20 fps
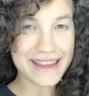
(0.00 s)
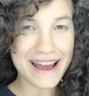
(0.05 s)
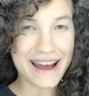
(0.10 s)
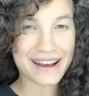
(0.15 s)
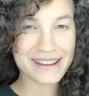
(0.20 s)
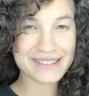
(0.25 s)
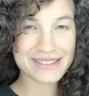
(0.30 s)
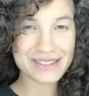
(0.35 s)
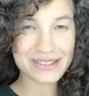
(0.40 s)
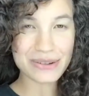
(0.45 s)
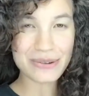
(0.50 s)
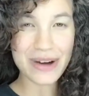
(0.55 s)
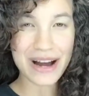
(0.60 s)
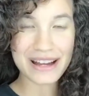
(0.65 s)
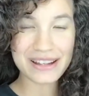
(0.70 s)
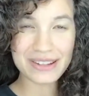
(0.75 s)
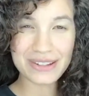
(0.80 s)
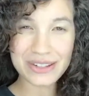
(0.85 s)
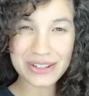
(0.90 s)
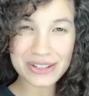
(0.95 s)
yeah, so
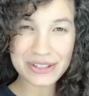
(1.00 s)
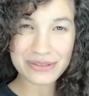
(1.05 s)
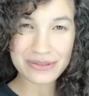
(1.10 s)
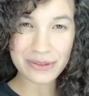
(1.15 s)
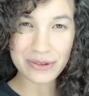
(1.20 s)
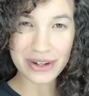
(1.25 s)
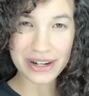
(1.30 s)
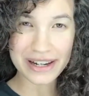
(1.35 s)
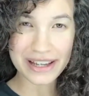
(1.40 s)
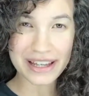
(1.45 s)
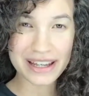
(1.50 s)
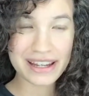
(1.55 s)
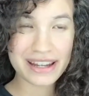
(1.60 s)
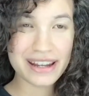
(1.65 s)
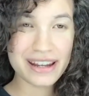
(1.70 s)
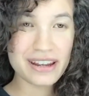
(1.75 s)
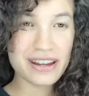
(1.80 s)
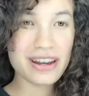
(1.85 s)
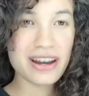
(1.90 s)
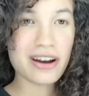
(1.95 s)
I looked for it
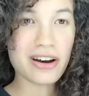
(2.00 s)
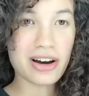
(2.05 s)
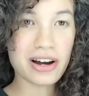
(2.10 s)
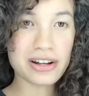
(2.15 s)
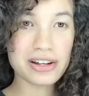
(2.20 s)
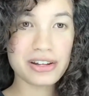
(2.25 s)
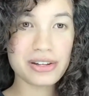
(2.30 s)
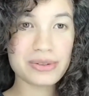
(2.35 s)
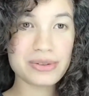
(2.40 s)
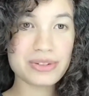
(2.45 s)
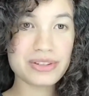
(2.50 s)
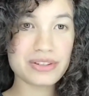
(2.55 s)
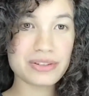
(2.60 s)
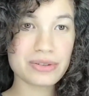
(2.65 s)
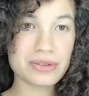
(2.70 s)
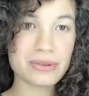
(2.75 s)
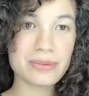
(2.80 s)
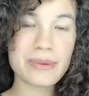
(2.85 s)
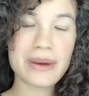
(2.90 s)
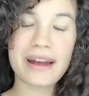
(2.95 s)
on
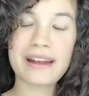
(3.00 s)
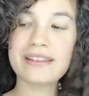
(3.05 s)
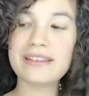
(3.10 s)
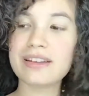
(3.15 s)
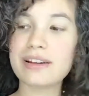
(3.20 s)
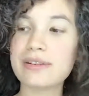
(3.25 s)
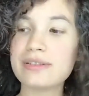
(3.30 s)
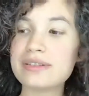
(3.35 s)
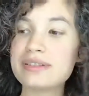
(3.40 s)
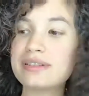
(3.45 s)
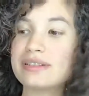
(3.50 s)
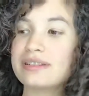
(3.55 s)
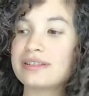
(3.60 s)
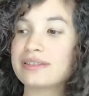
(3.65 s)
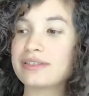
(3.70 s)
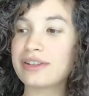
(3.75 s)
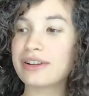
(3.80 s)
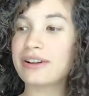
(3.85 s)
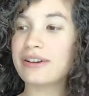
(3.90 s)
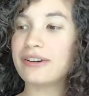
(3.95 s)
YouTube and there was this
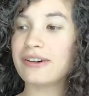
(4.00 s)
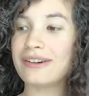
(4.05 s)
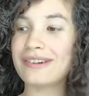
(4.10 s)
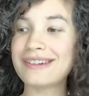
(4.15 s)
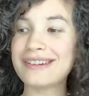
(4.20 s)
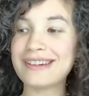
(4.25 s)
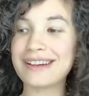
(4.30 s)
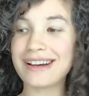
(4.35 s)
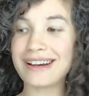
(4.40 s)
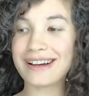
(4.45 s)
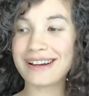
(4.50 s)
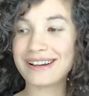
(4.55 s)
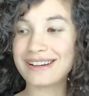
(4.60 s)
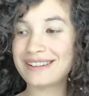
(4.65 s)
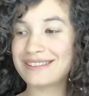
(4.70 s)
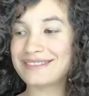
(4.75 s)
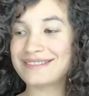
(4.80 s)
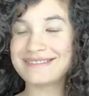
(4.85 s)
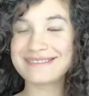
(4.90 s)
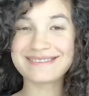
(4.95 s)
girl, uh,
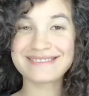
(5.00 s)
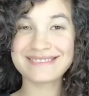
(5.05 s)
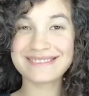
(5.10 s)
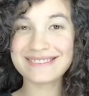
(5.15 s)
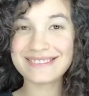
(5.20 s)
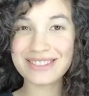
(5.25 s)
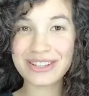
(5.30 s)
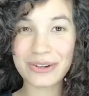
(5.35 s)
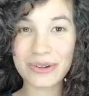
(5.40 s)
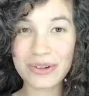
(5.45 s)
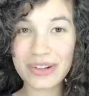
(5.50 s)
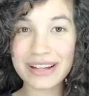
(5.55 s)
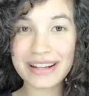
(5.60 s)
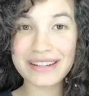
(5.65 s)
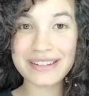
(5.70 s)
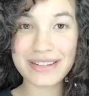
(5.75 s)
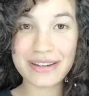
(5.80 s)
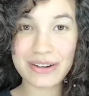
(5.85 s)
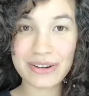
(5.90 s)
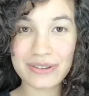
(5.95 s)
totally
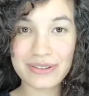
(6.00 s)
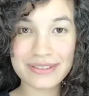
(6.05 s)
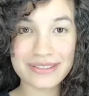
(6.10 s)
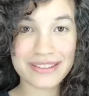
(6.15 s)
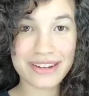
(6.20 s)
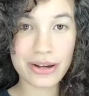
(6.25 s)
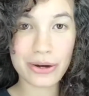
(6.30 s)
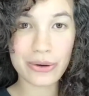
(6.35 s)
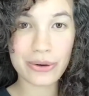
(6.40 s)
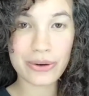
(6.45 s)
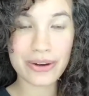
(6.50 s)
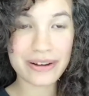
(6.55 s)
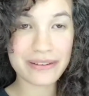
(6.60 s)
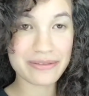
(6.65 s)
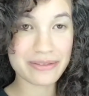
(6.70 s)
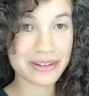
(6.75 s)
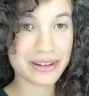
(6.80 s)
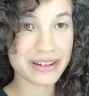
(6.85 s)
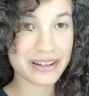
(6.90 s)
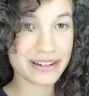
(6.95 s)
don't know
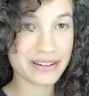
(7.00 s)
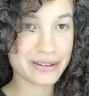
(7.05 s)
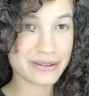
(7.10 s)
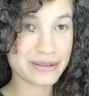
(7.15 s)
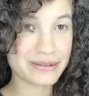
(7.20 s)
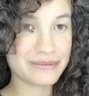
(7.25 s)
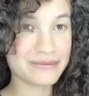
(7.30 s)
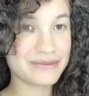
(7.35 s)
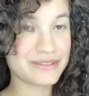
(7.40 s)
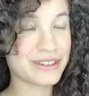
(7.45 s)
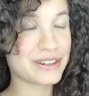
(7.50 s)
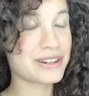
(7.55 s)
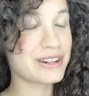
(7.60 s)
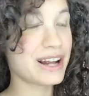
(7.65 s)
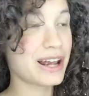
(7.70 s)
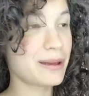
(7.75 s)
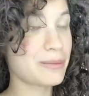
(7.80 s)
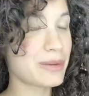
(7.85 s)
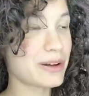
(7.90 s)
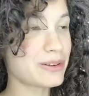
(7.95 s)
if, uh, her
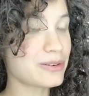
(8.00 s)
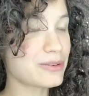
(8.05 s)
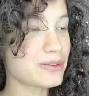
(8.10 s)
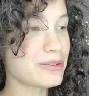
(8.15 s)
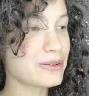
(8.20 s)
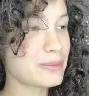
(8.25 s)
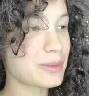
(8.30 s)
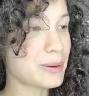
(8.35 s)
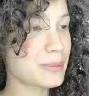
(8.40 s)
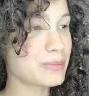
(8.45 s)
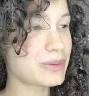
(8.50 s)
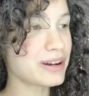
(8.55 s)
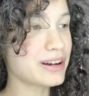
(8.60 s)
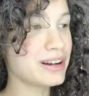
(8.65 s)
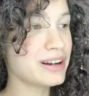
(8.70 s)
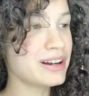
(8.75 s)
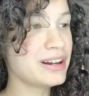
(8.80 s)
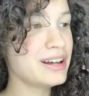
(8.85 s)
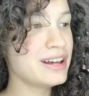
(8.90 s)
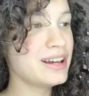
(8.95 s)
name, I don't remember.
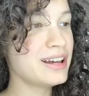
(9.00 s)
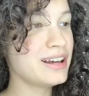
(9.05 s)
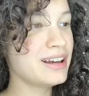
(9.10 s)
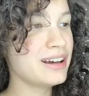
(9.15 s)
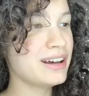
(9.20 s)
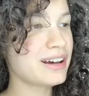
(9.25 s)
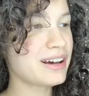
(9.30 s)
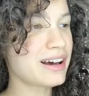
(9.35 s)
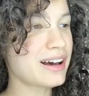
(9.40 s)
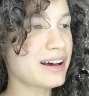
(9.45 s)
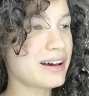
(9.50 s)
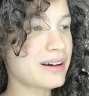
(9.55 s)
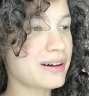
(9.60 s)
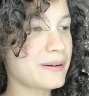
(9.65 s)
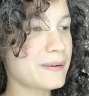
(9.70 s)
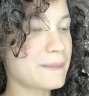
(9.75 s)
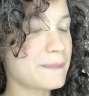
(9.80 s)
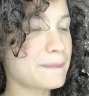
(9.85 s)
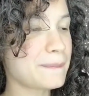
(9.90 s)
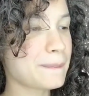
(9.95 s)

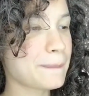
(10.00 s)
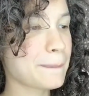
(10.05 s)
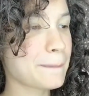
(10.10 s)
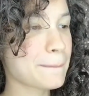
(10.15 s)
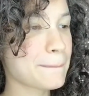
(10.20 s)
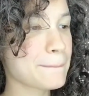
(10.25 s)
Um,